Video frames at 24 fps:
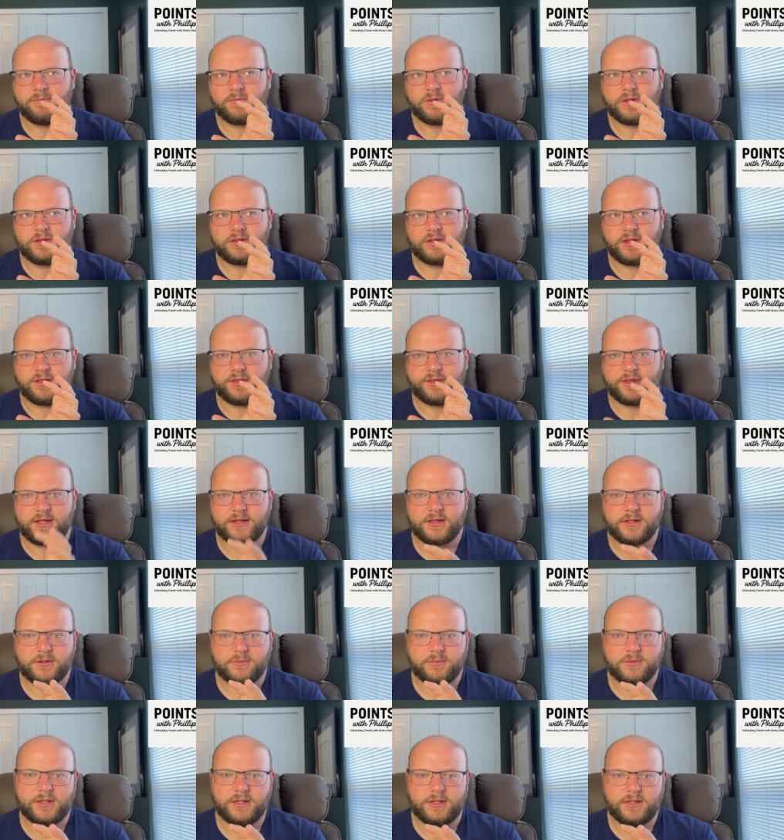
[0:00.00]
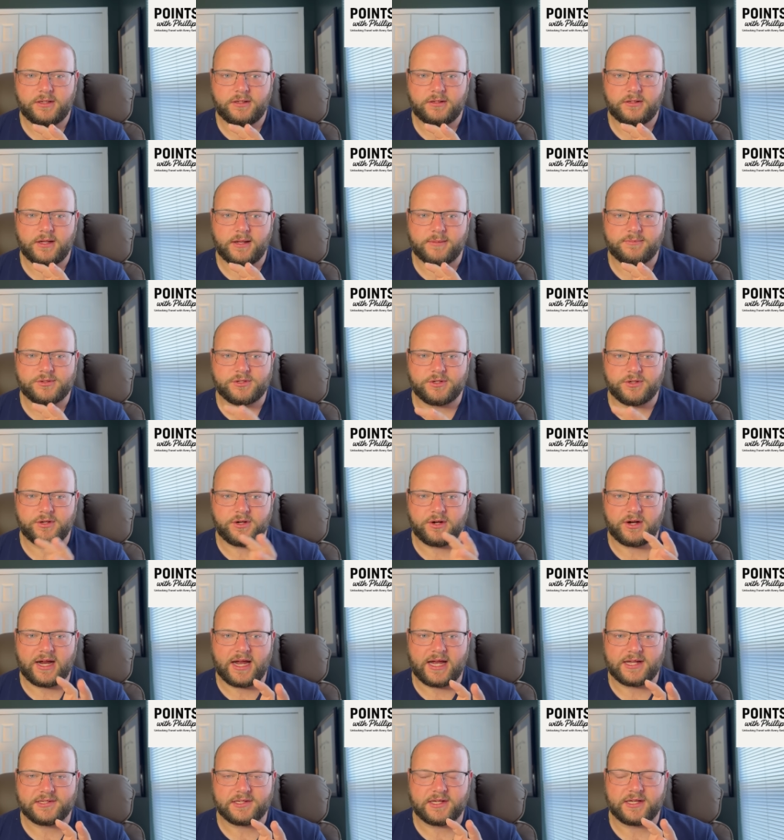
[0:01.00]
the thing that I'm sure you're
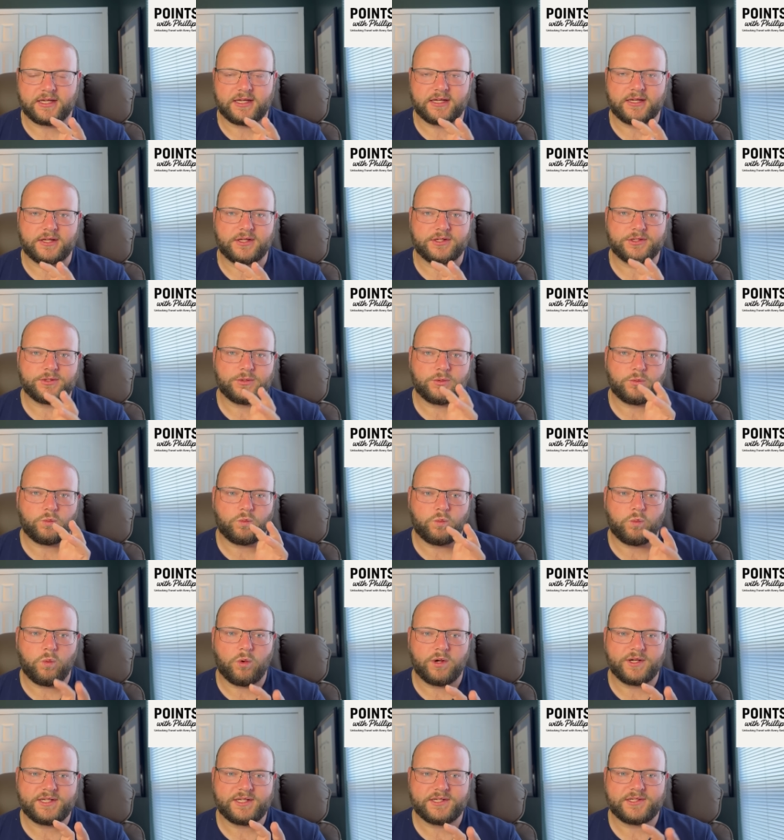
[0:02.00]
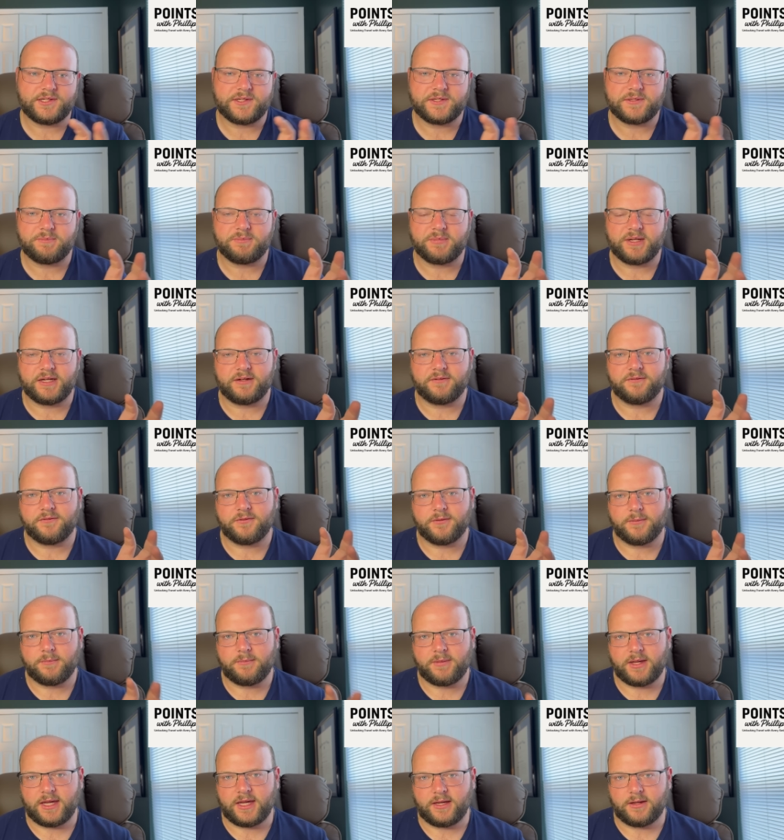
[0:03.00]
asking is, what does this mean for
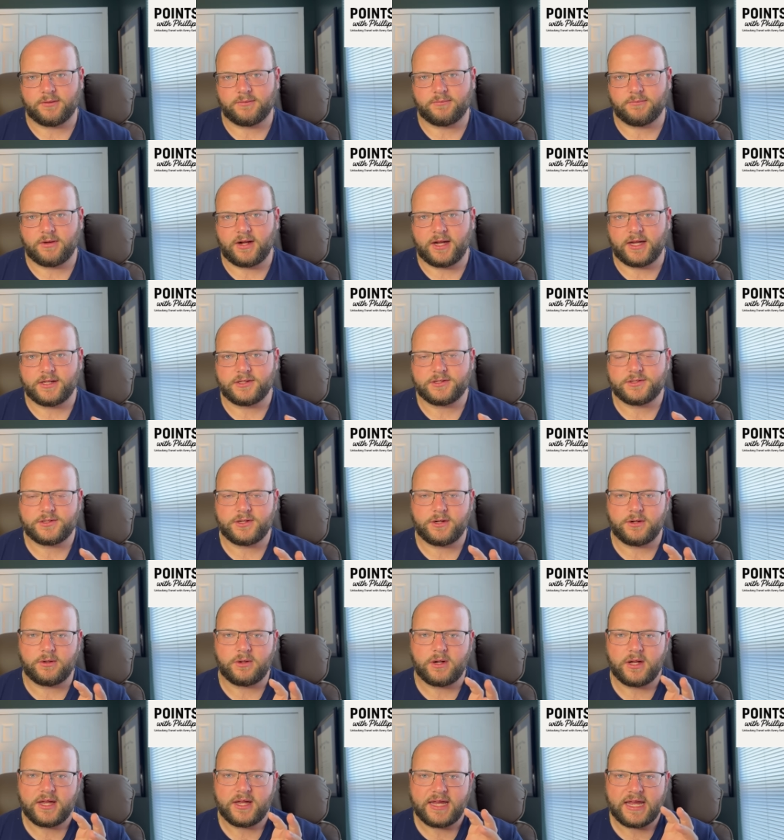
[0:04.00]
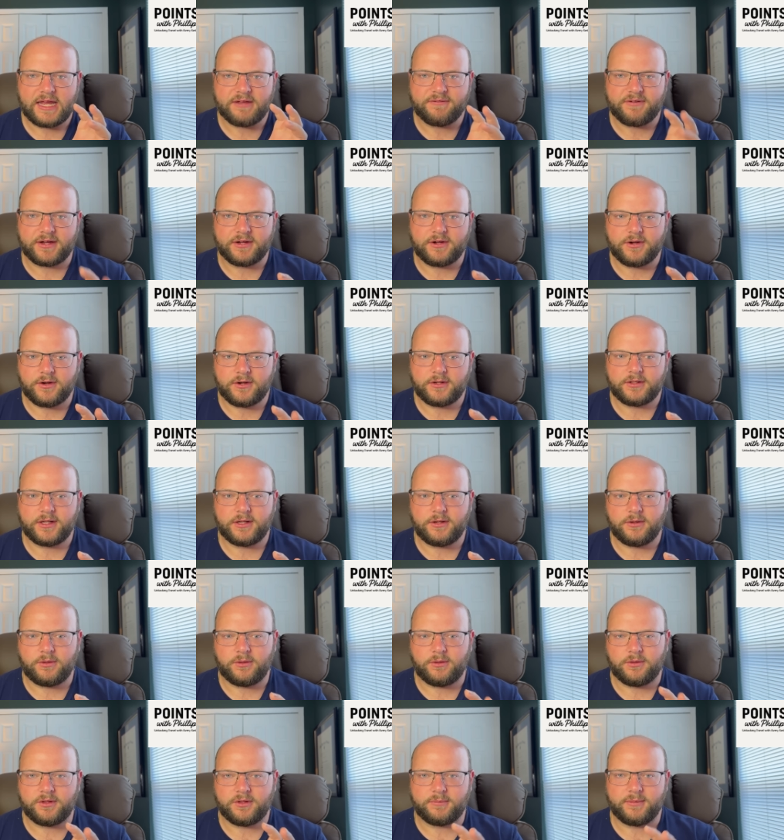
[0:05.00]
me, right? So if I currently
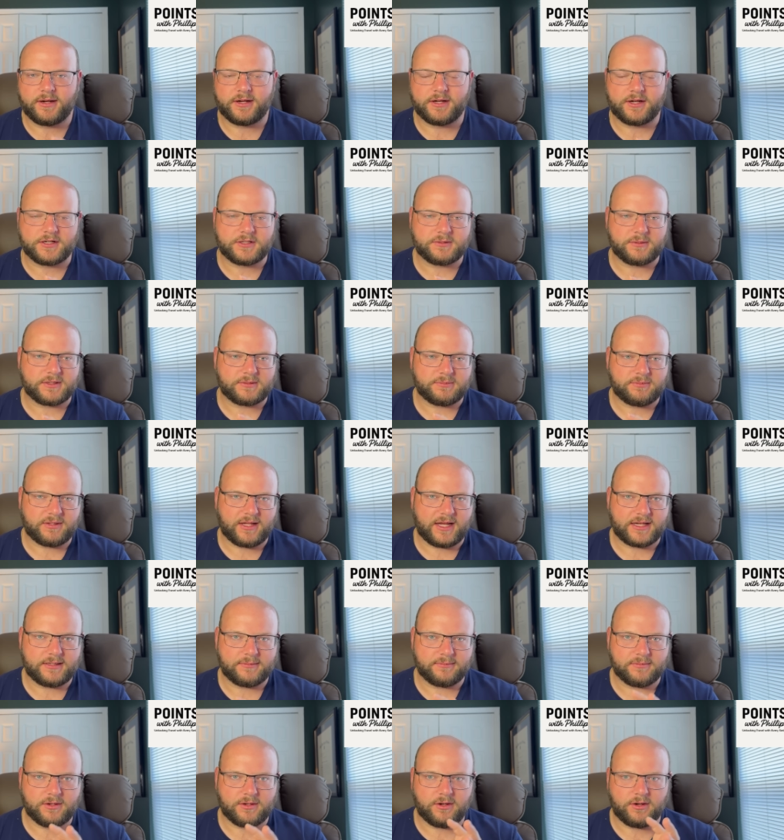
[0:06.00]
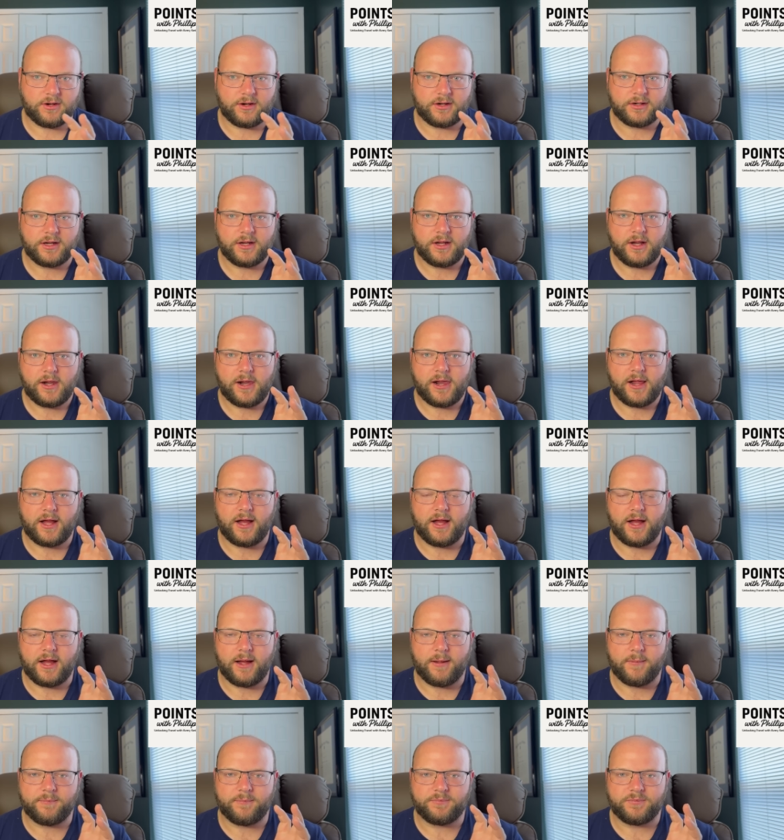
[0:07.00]
hold the American Express Platinum card,
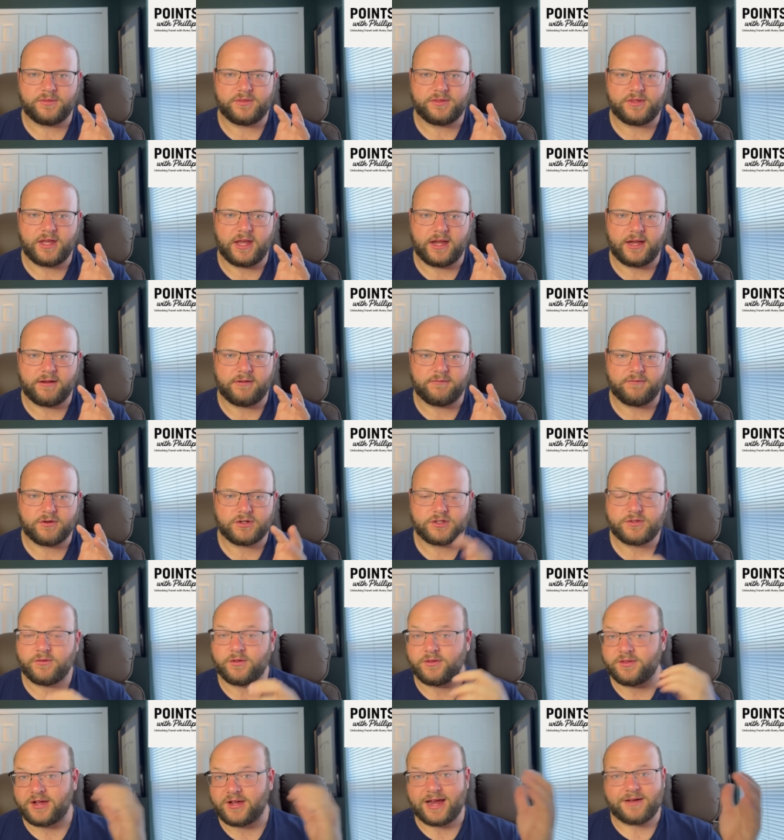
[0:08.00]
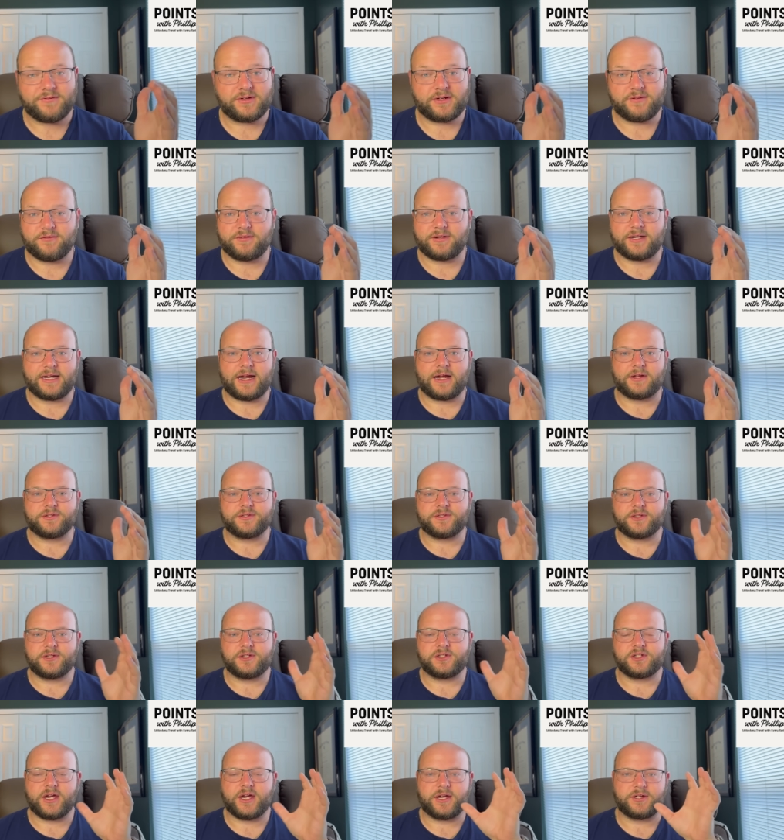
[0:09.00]
first of all, they haven't even announced
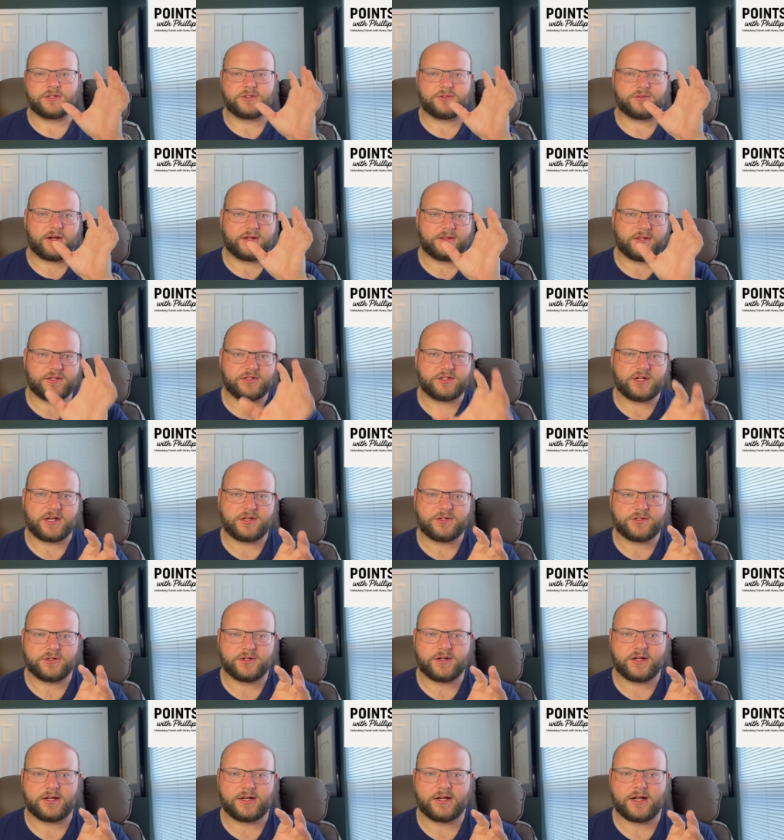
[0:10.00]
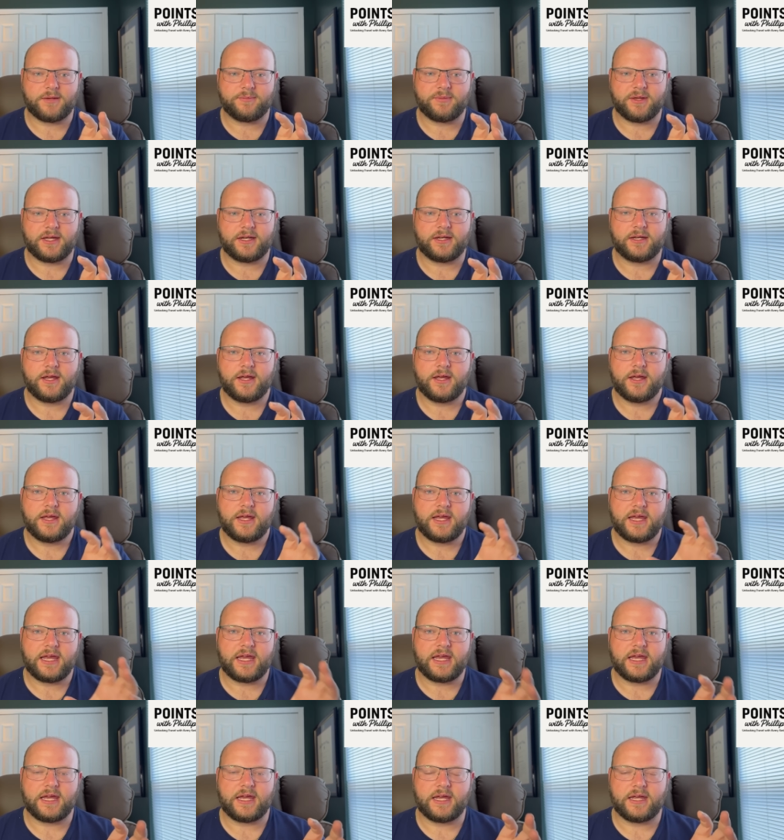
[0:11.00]
these changes, right? These changes are going to come
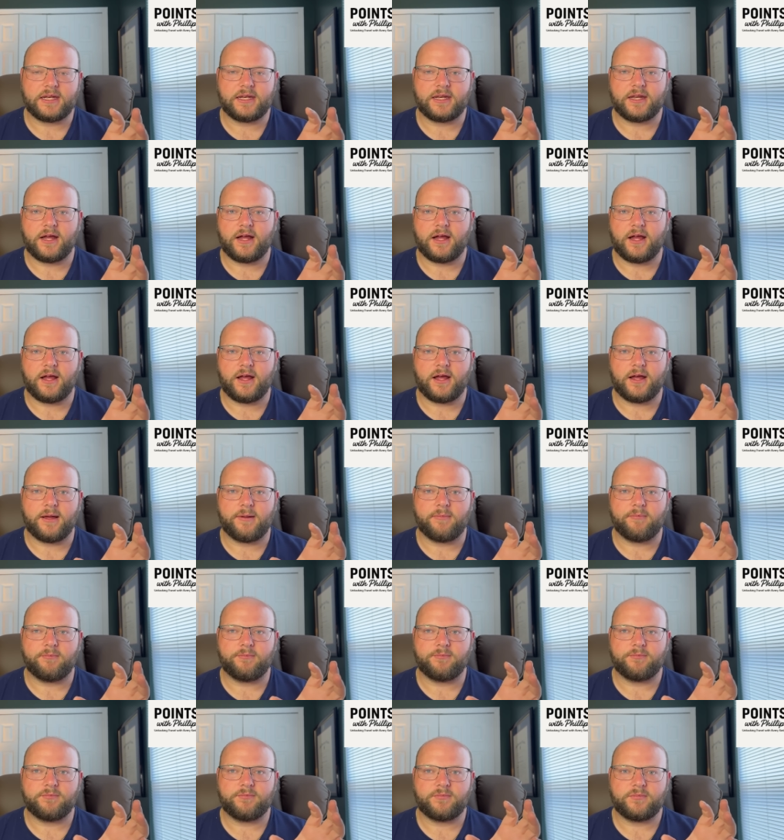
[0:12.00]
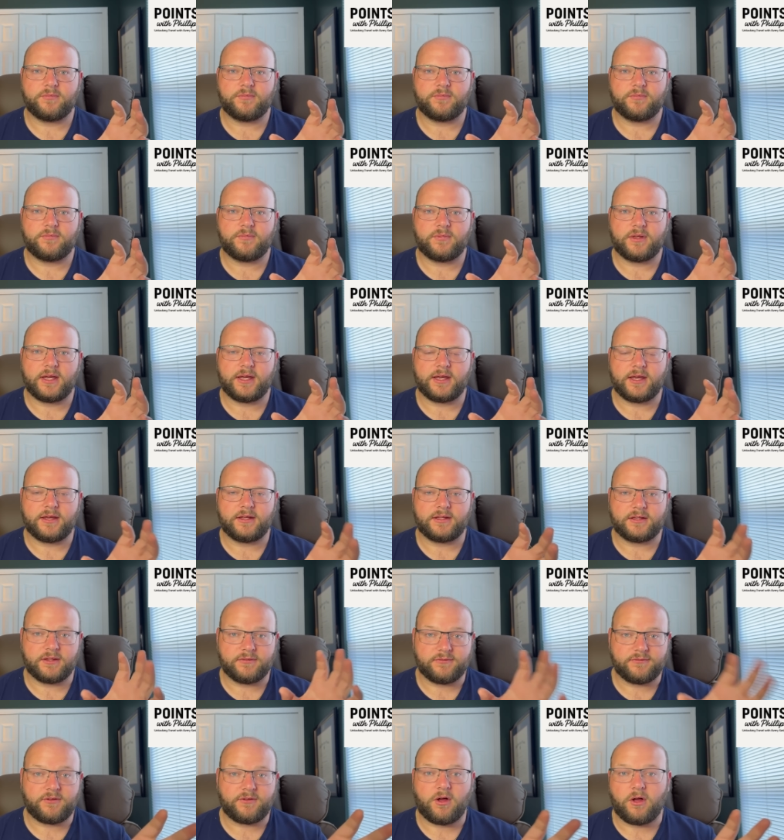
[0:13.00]
in
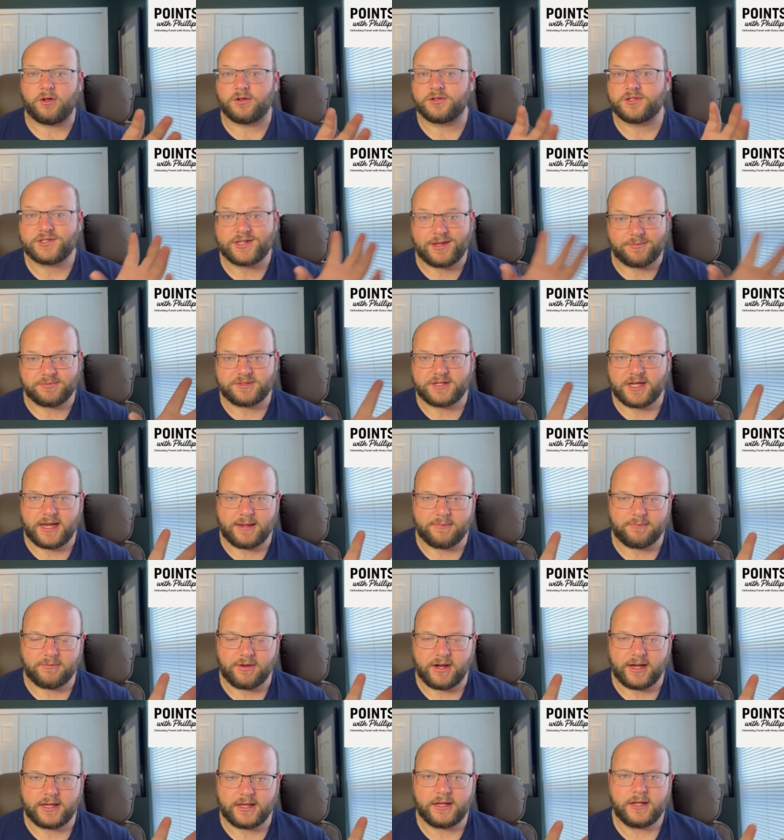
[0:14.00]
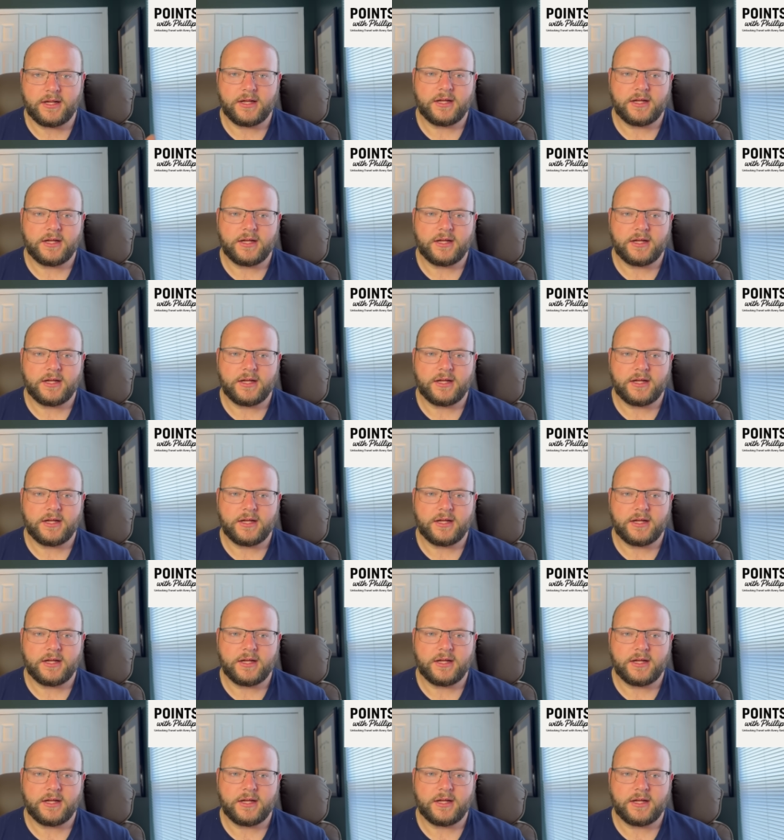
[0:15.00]
the fall sometime, right?